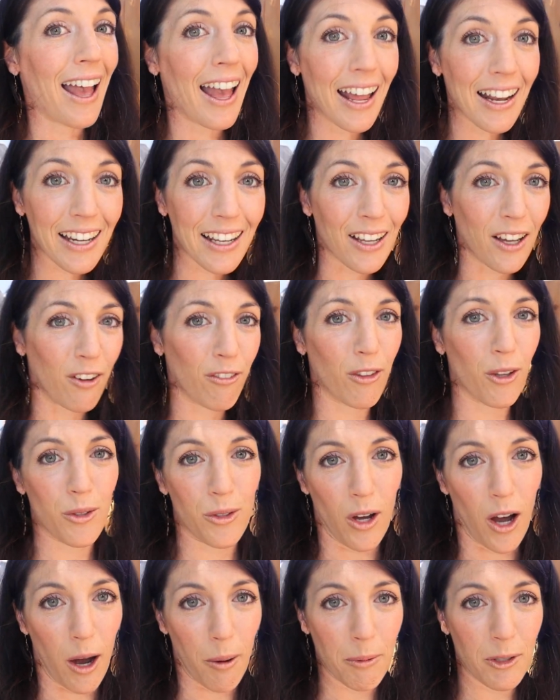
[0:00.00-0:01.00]
any of
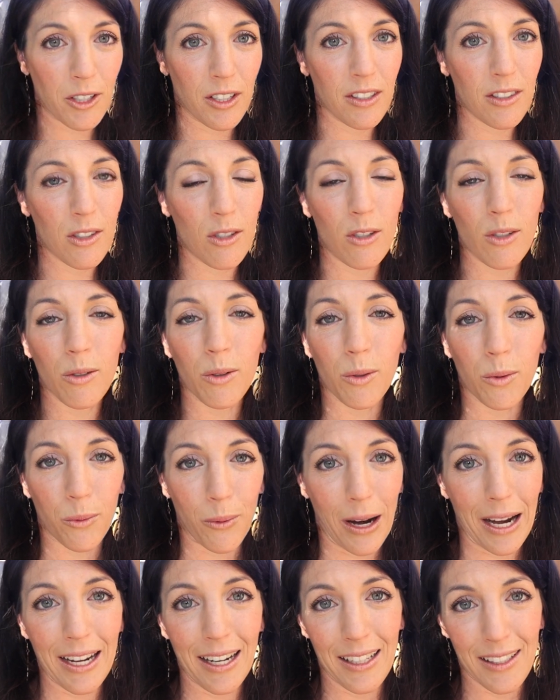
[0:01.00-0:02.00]
those options do
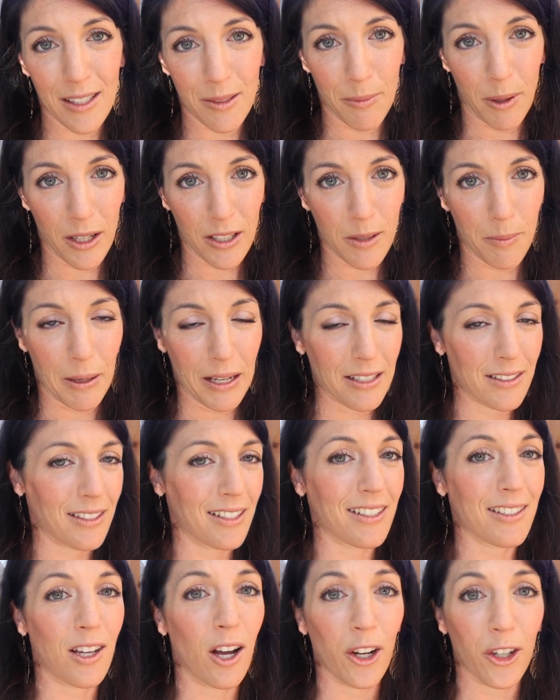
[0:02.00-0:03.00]
great in small
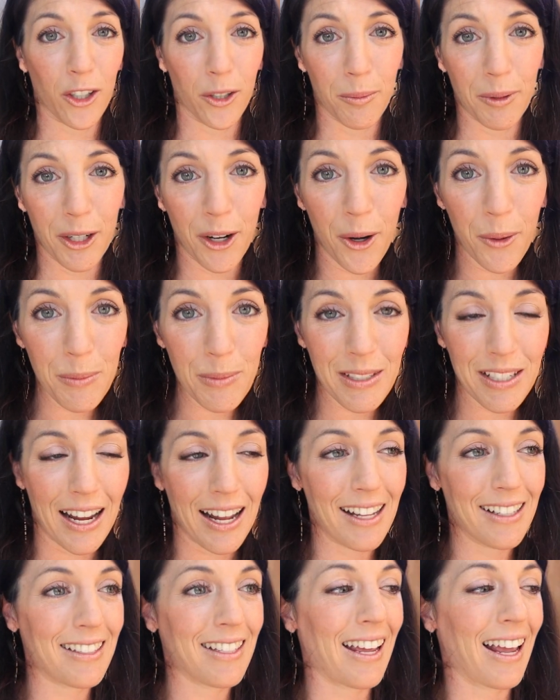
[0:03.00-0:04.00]
spaces on urban
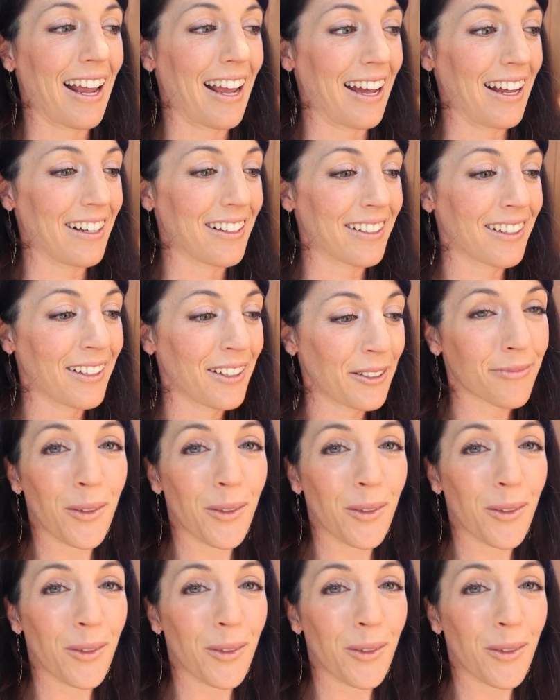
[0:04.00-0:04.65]
homesteads and